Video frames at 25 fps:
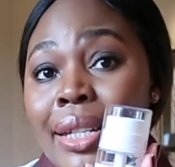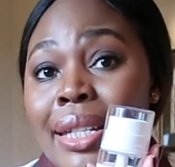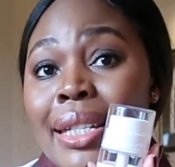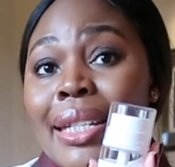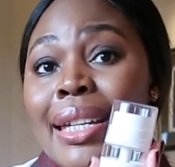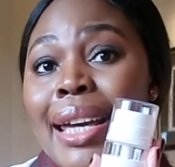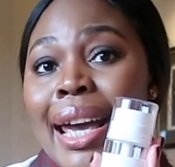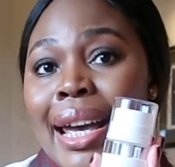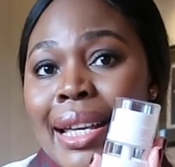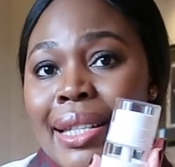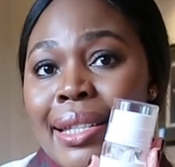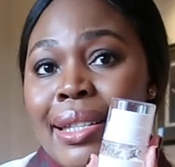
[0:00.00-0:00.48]

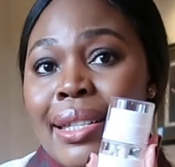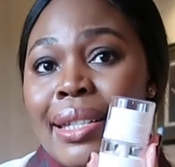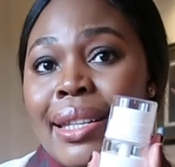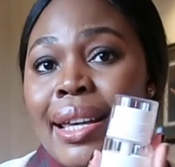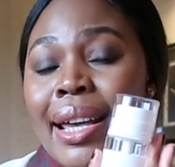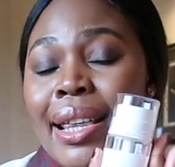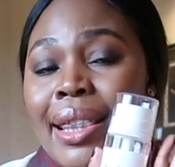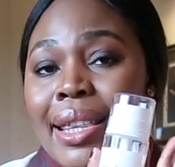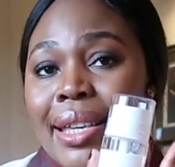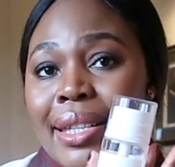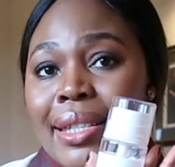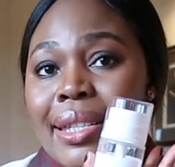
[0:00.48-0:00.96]
yes,
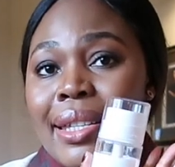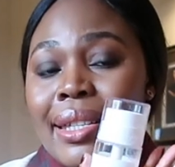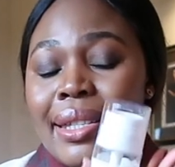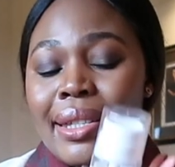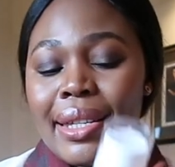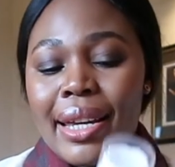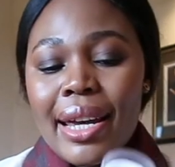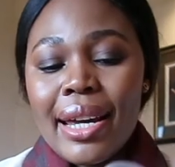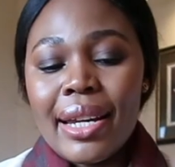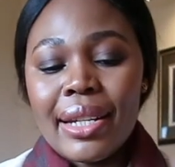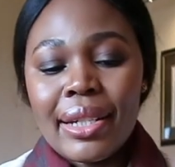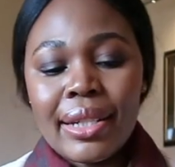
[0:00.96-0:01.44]
this
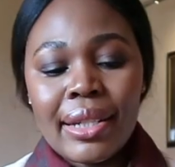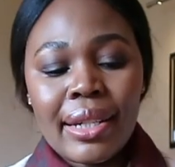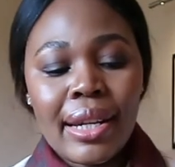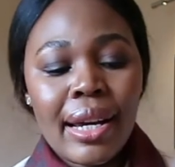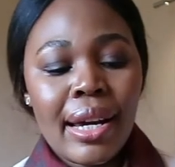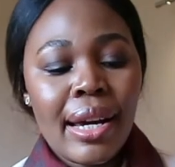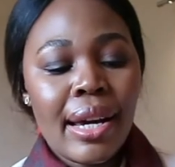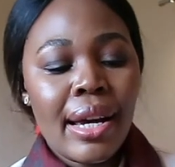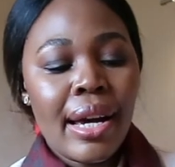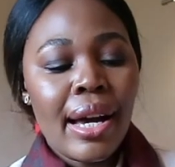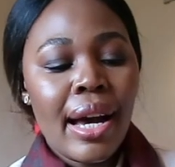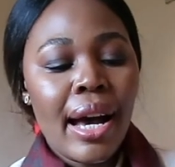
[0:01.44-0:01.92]
is it.
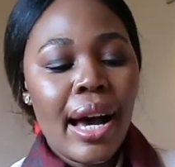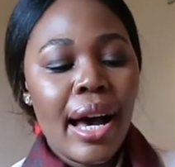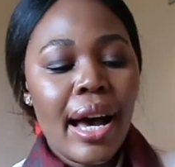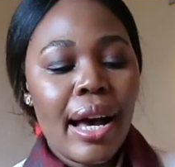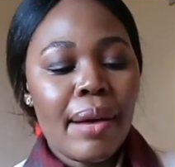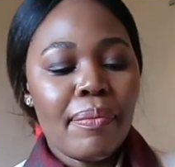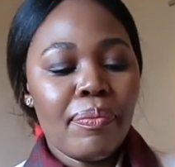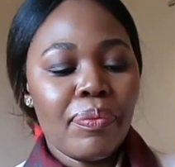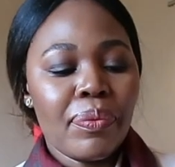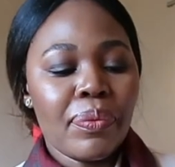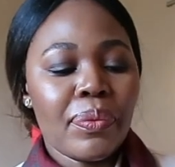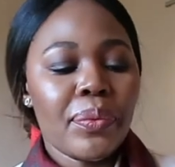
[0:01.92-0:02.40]

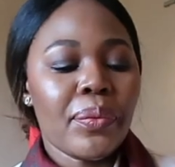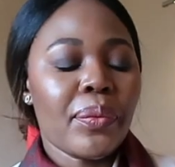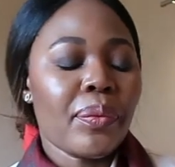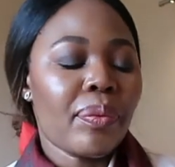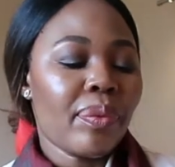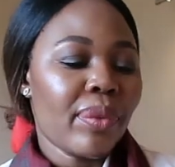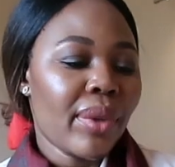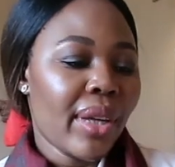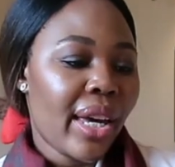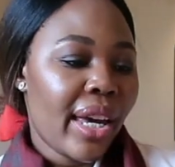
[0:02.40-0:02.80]
Um,